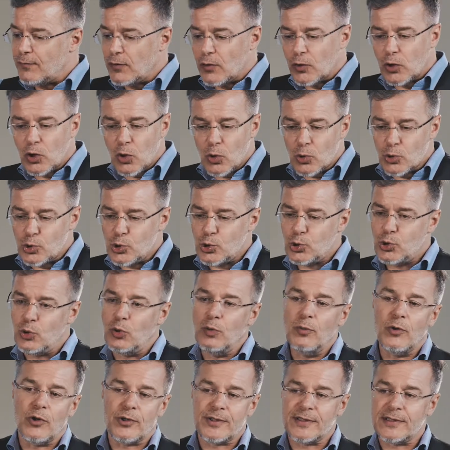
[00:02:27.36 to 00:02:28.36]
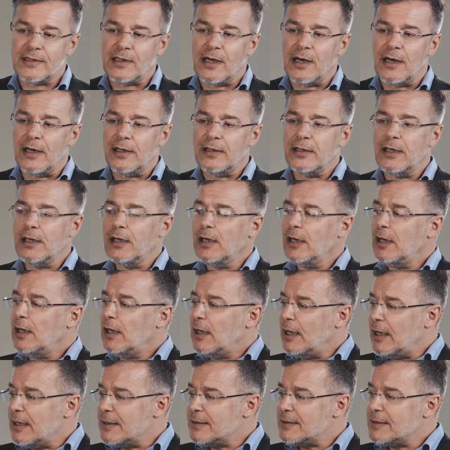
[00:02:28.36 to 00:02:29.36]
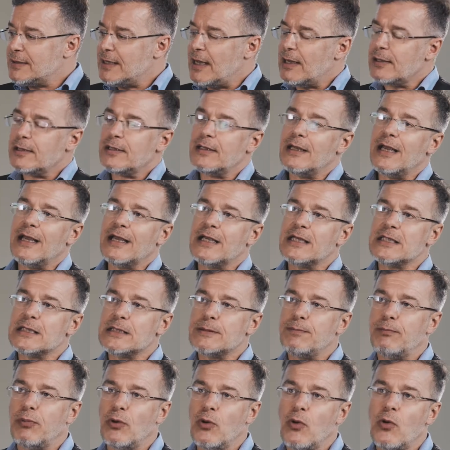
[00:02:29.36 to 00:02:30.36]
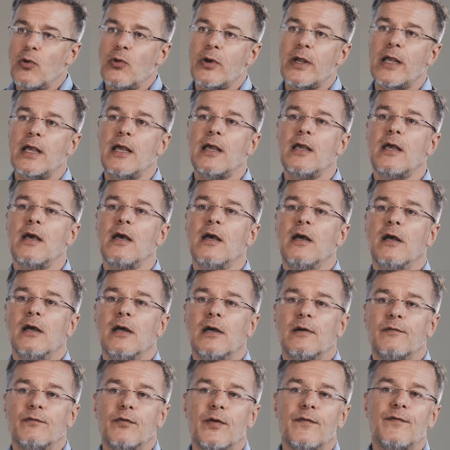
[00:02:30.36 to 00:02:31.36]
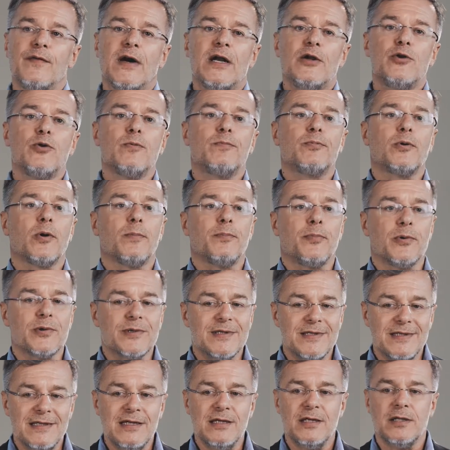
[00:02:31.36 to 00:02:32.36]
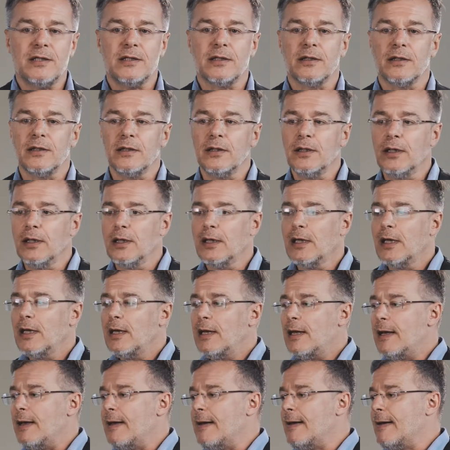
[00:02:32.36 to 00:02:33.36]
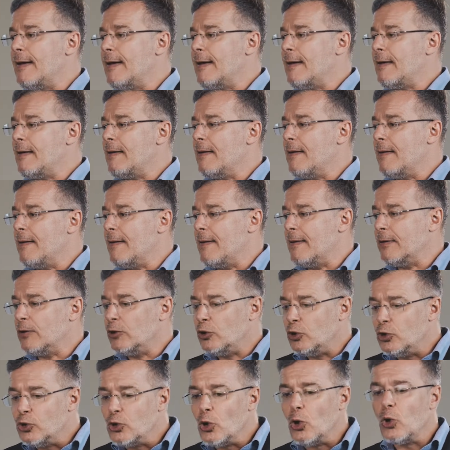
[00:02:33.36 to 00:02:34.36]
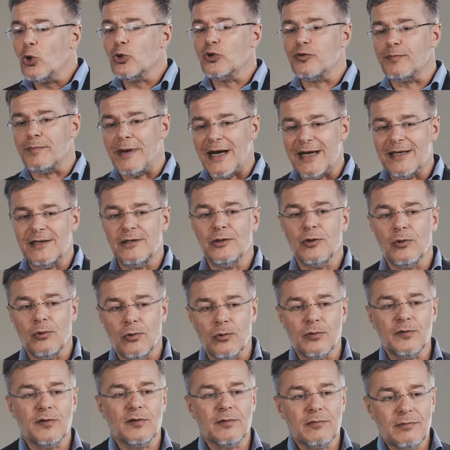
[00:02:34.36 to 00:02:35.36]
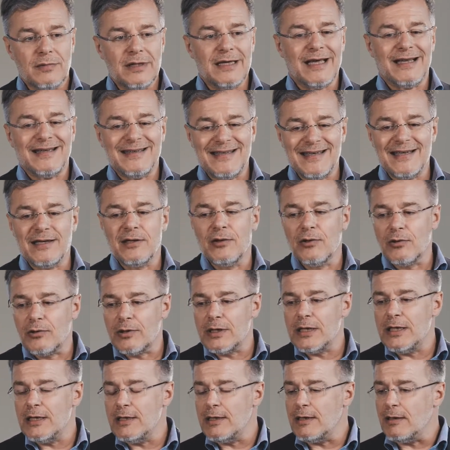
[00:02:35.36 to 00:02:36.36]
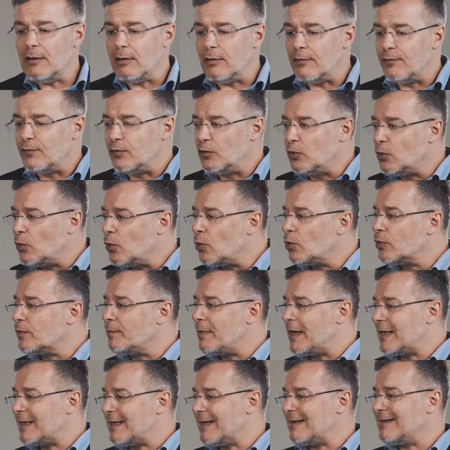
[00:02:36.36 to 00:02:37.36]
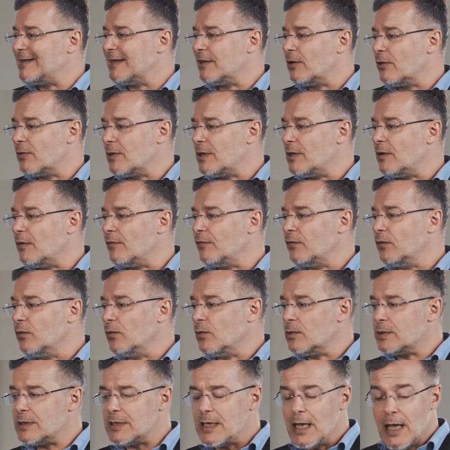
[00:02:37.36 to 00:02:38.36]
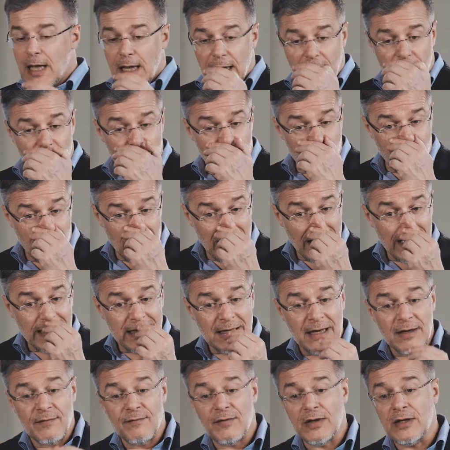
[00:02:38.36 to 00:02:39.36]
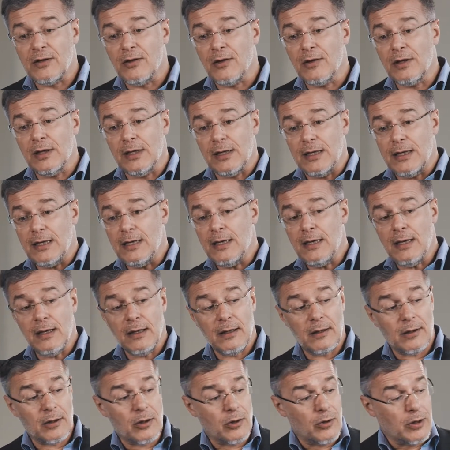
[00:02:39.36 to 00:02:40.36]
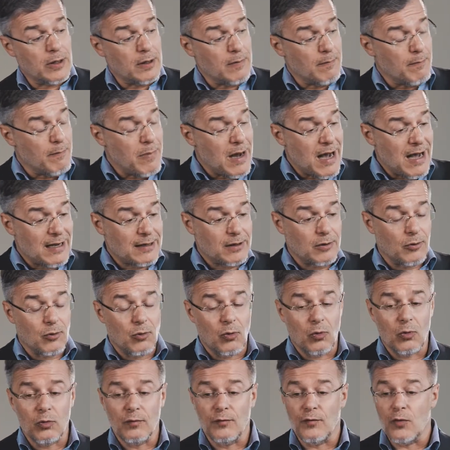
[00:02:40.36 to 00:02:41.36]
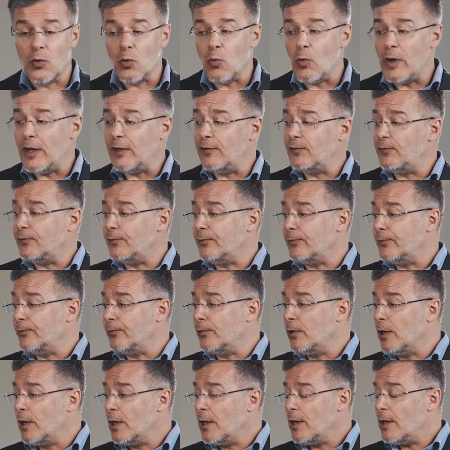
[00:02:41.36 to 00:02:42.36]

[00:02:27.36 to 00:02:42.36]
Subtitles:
the consumer side, and start exploring the value proposition node by node, category of node by category of nodes. Then and then only, going back all the way to